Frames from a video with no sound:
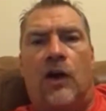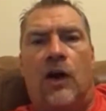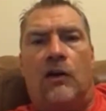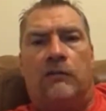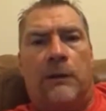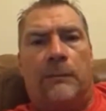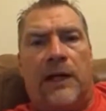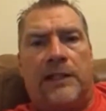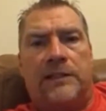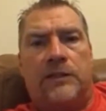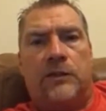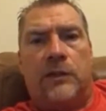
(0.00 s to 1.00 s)
call
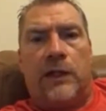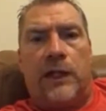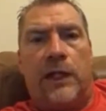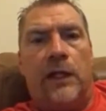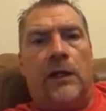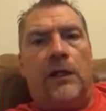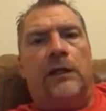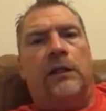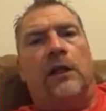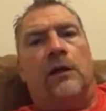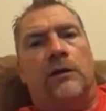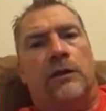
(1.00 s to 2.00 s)
repository.
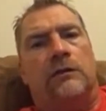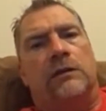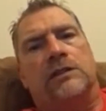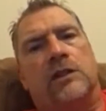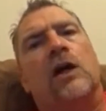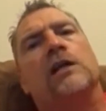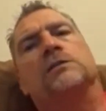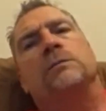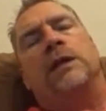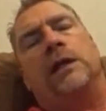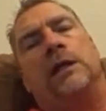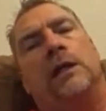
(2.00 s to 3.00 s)
This call's
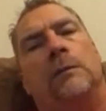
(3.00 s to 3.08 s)
been